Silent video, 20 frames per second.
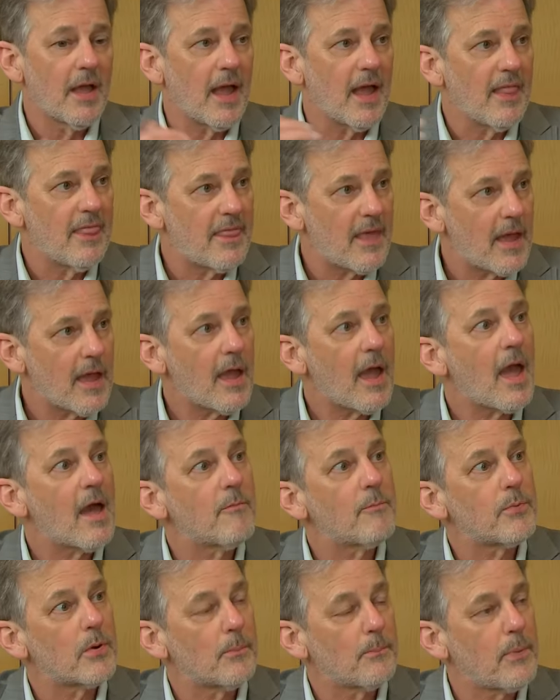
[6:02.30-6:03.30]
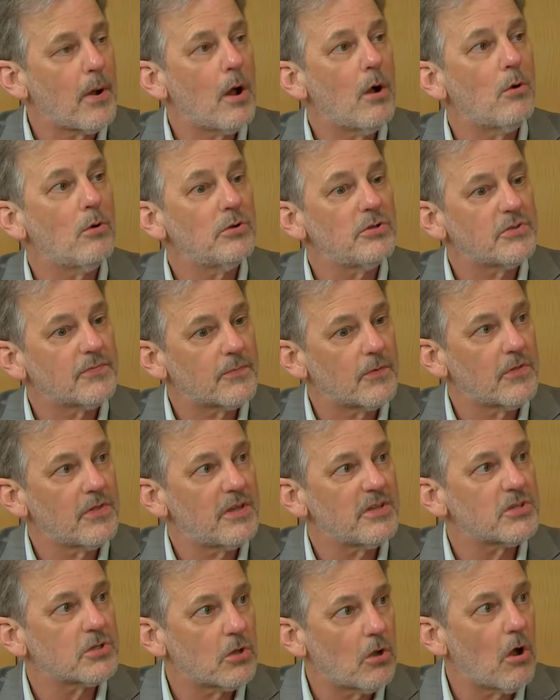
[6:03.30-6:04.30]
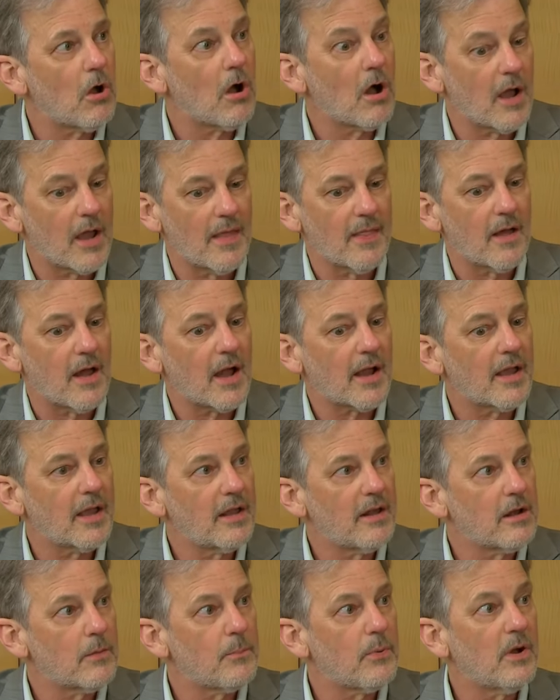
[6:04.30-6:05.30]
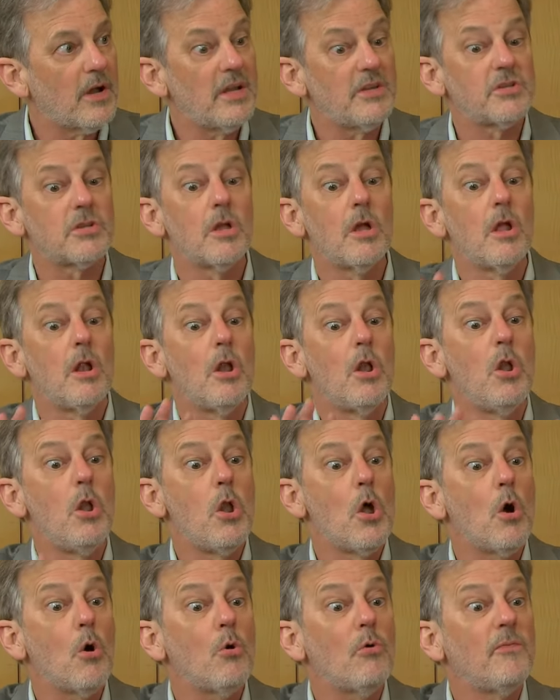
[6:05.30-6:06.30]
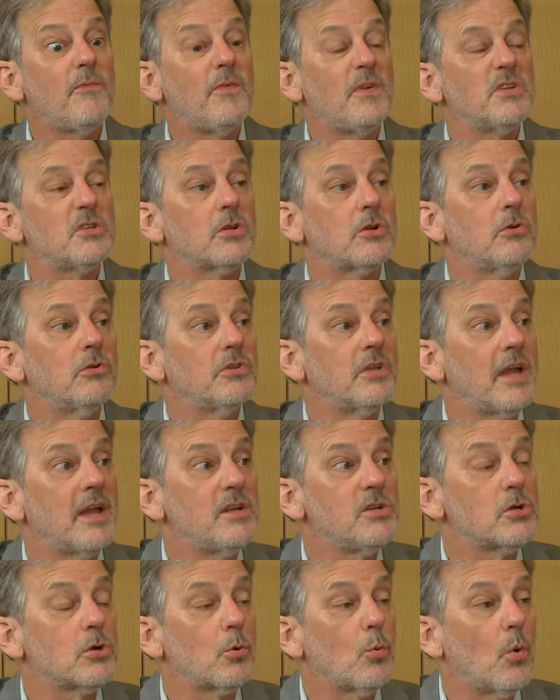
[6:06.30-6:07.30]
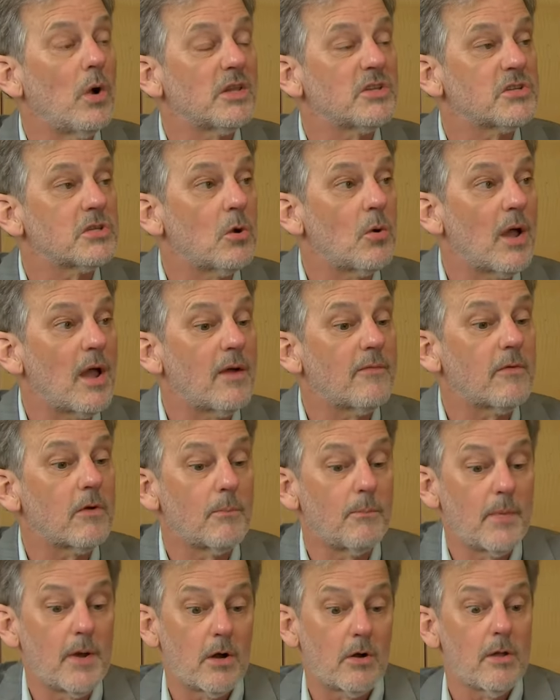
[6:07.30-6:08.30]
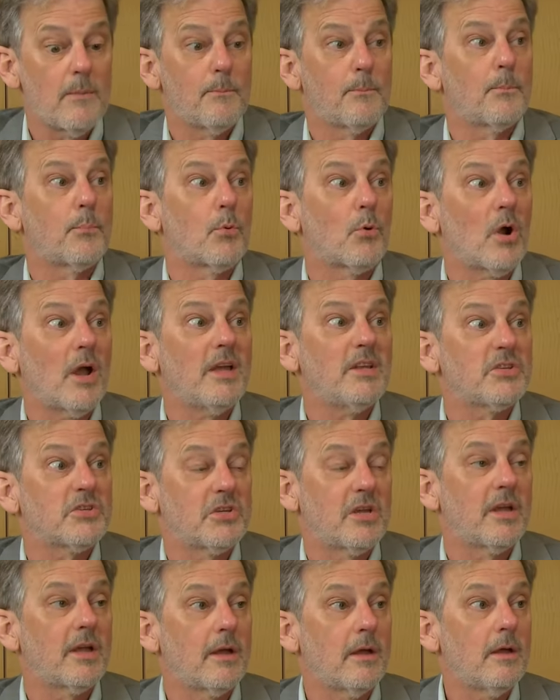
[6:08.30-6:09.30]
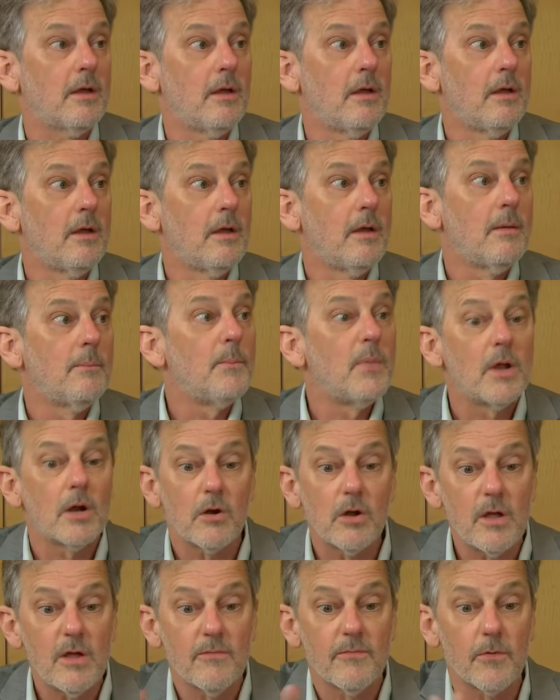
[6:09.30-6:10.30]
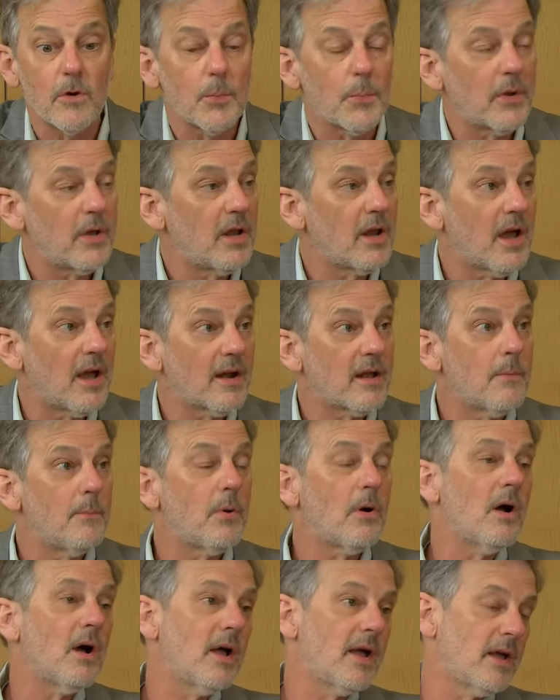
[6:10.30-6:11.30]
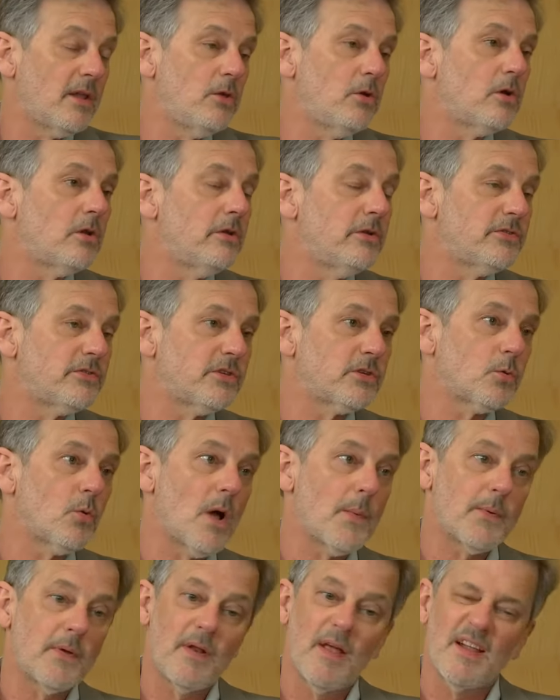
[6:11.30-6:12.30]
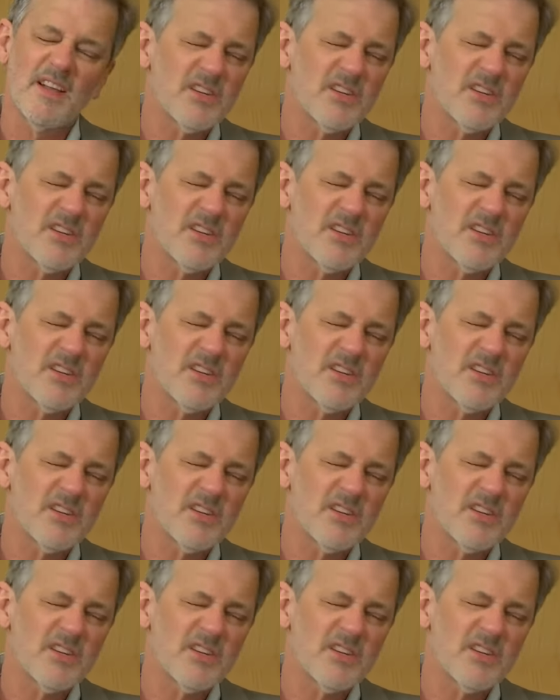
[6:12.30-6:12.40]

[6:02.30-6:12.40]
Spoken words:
And they have proposed for this law and locking into place no physical danger whatsoever, merely bracing, merely verbally non-complying, and you can use this weapon. And